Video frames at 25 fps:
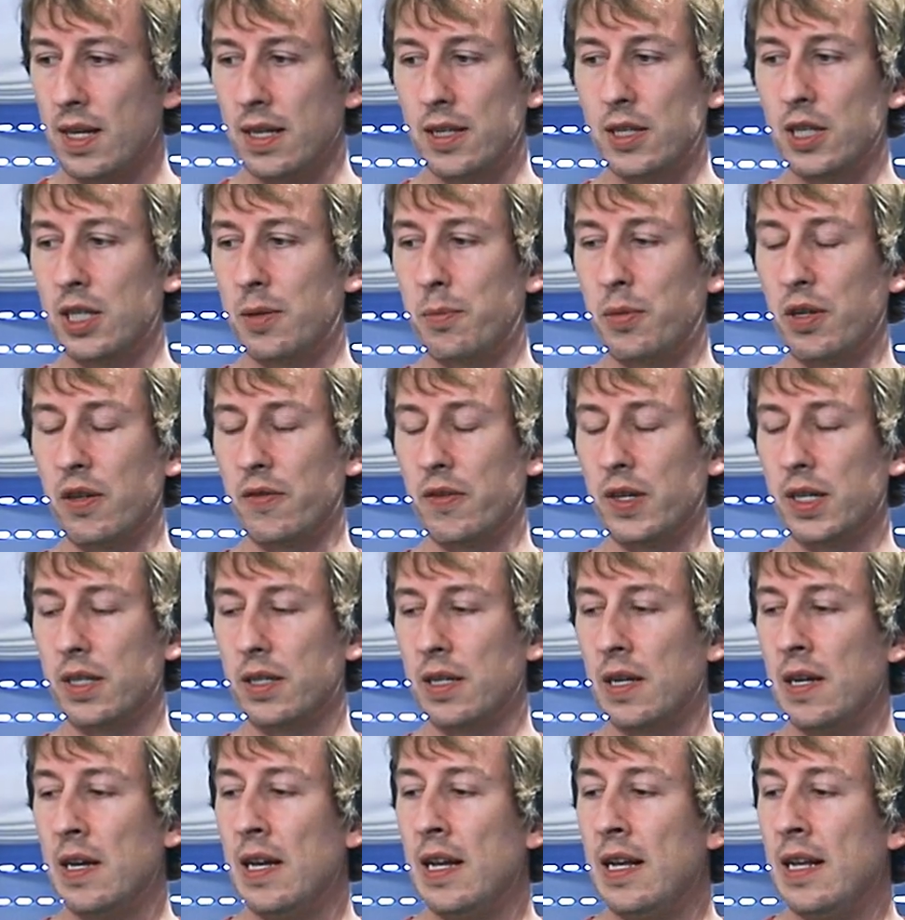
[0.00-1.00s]
Just perfect.
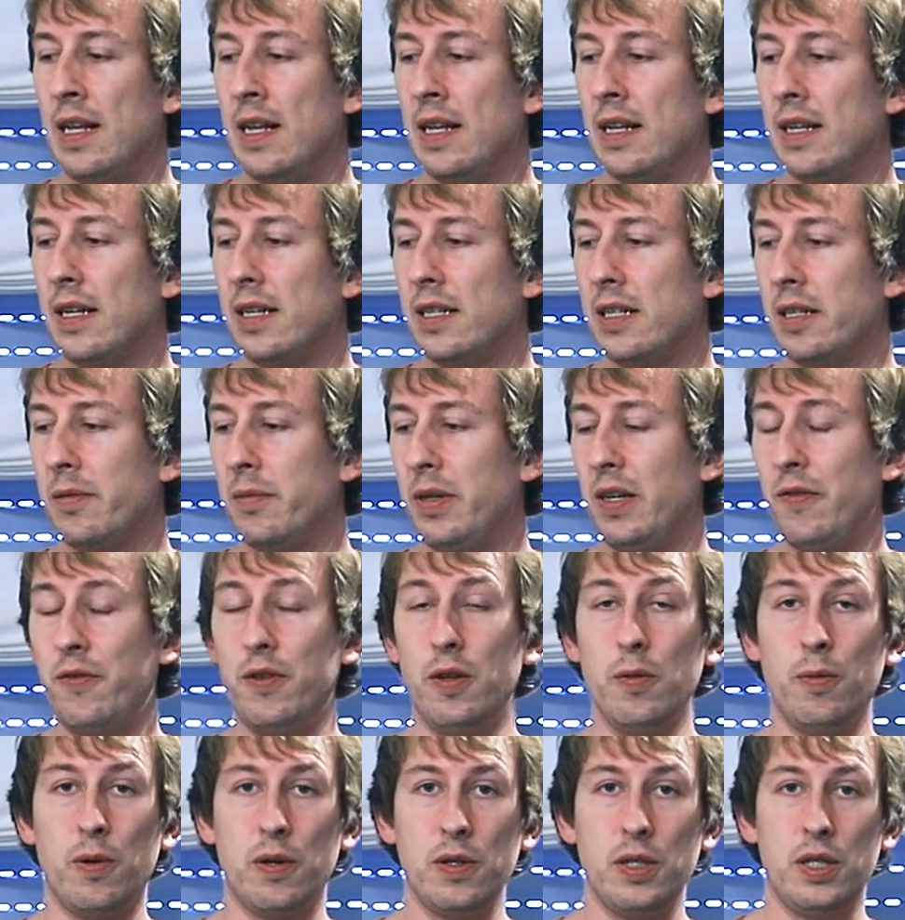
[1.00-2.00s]
If
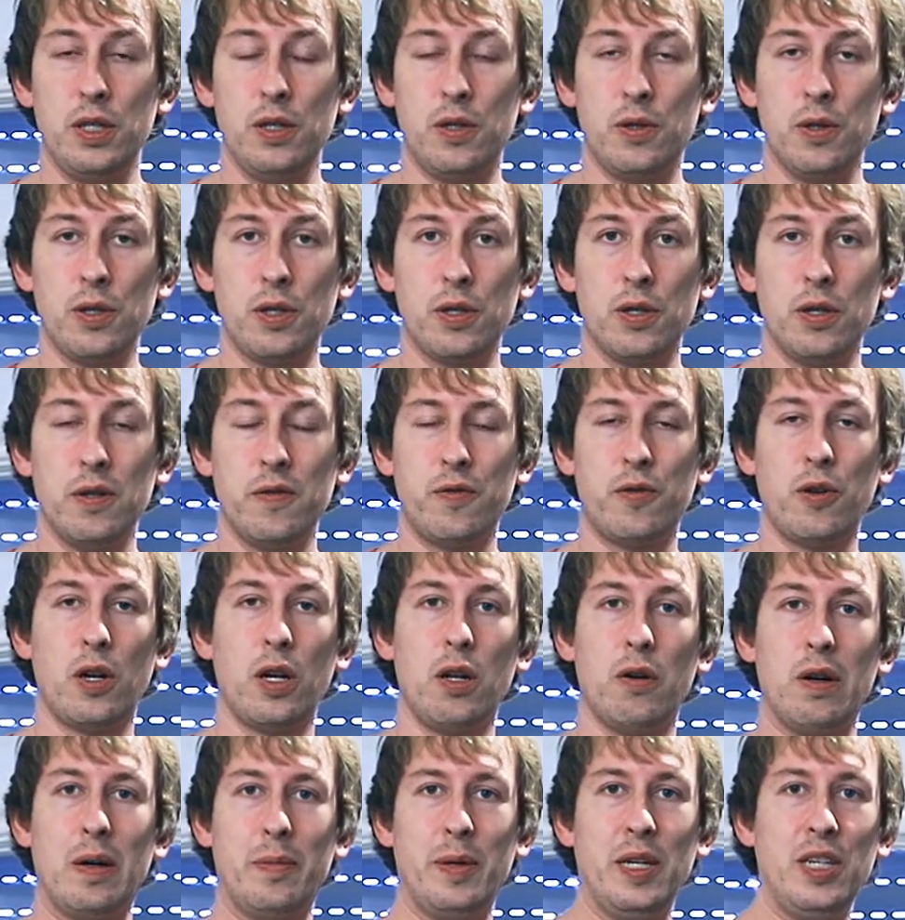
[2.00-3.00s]
you want, you could go for
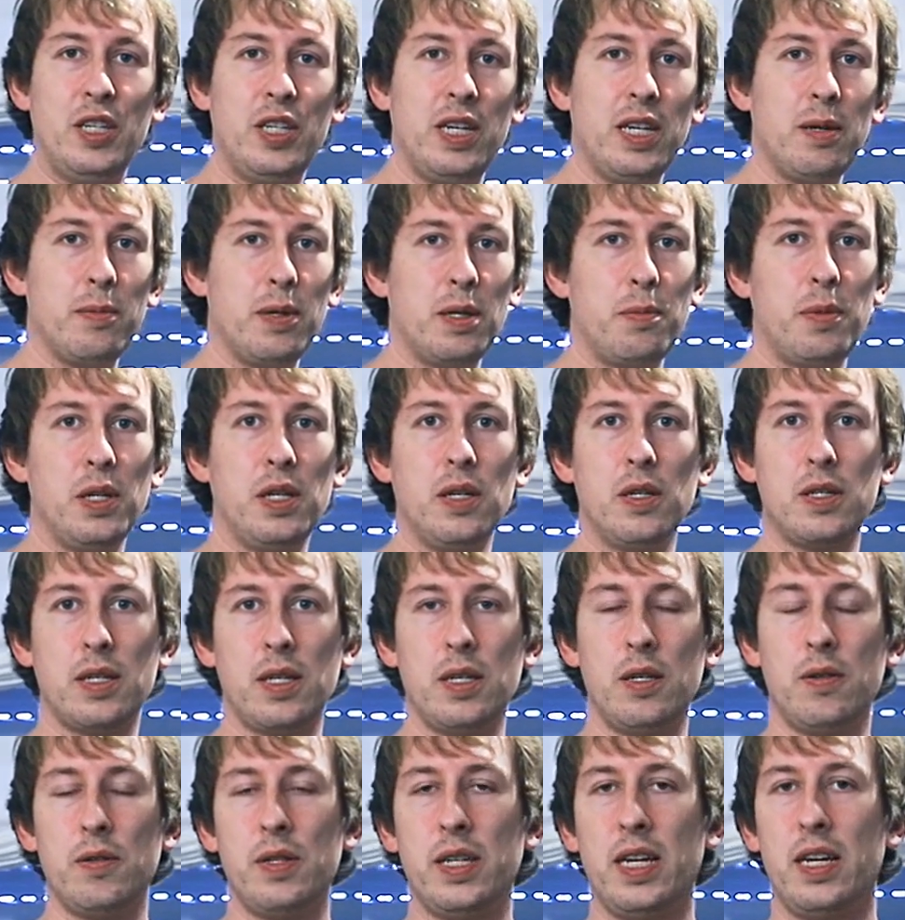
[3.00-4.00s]
lower pitching, but because I
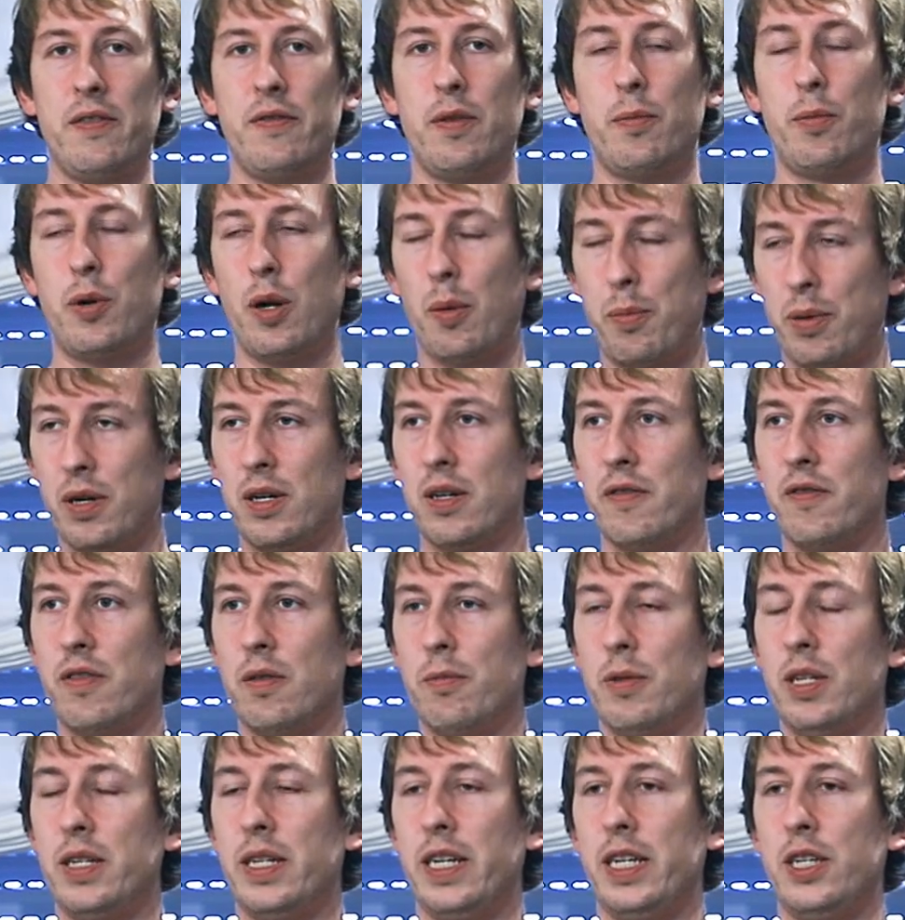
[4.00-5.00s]
don't have a proper
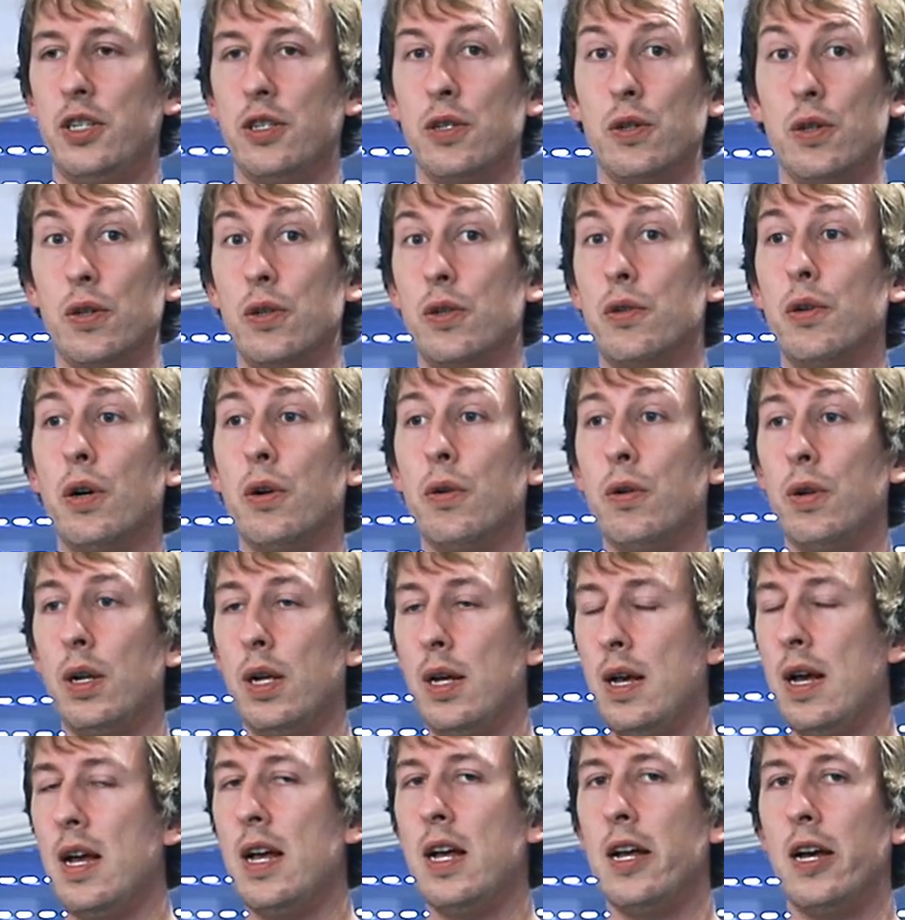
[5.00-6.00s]
fermentation control,
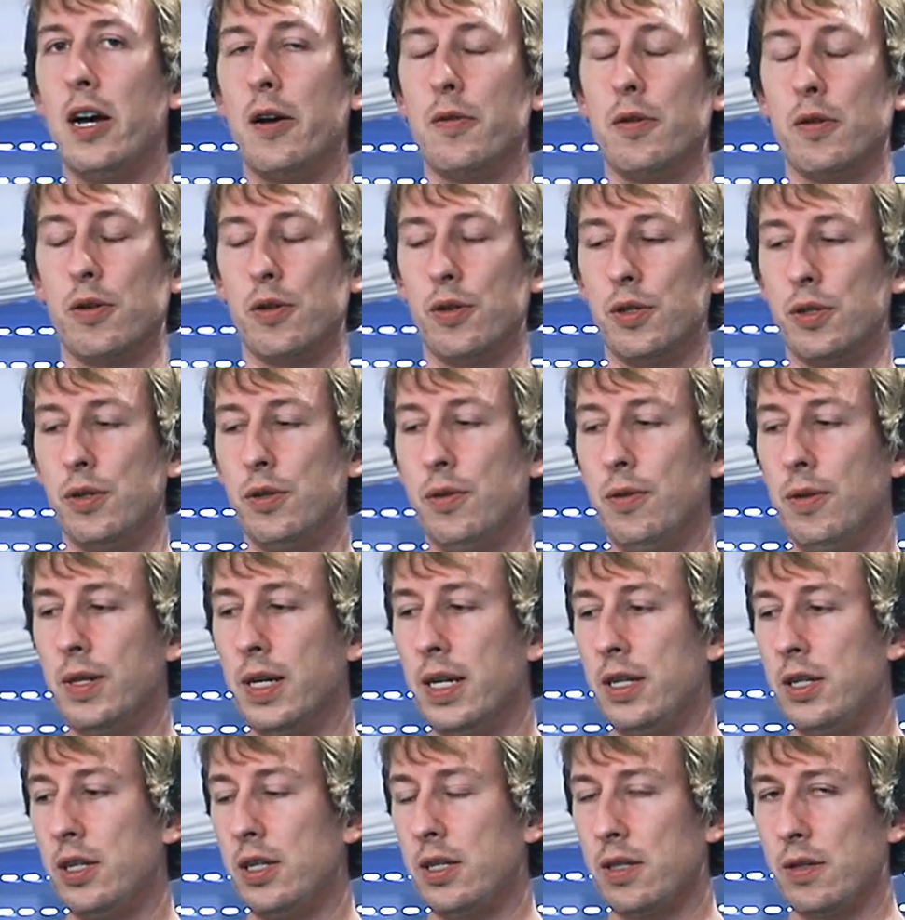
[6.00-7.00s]
I'm not going to do
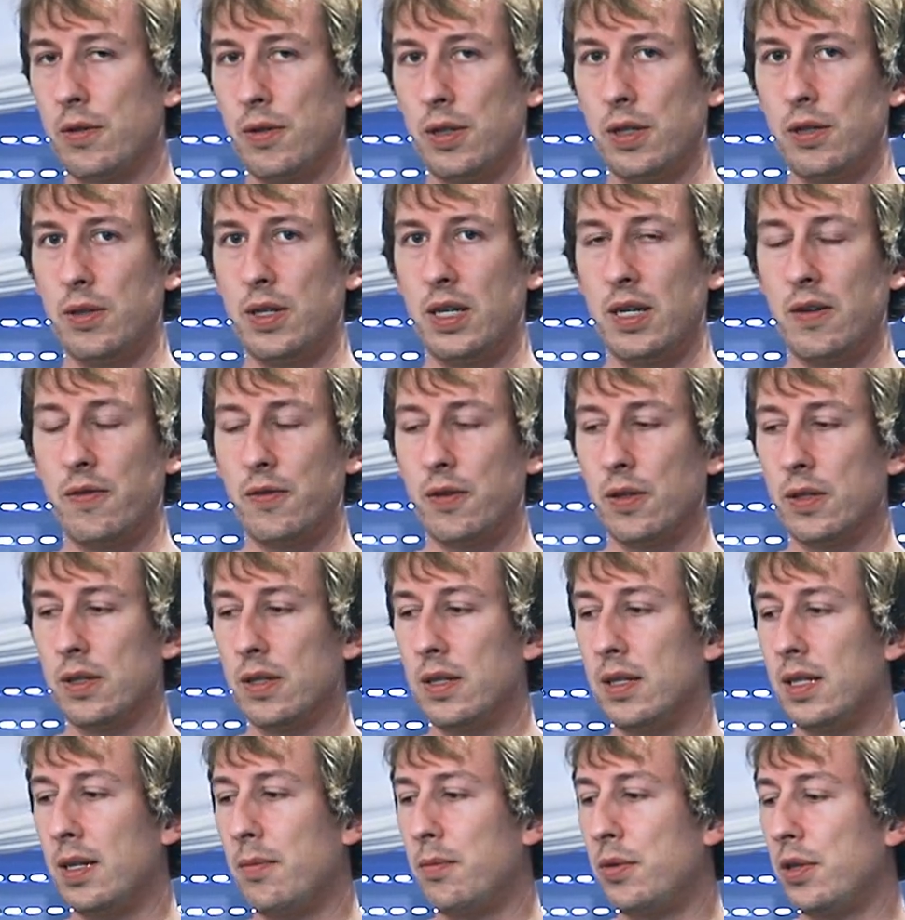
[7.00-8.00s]
that, just going to have
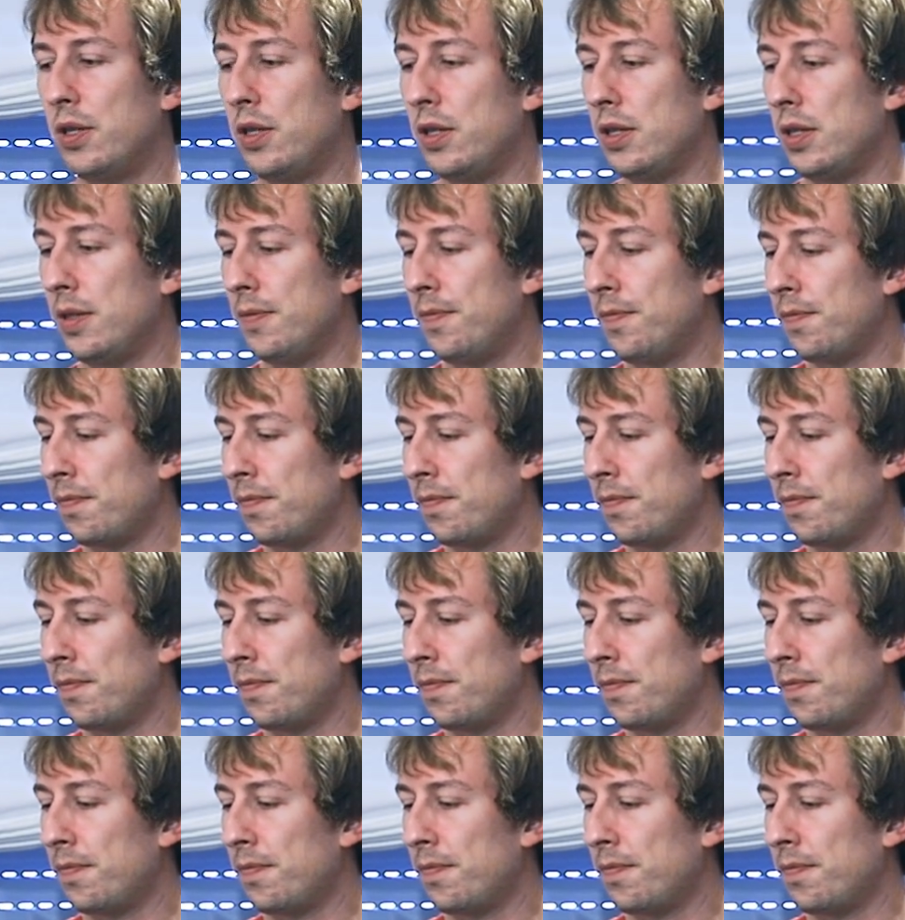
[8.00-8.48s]
constant temperature.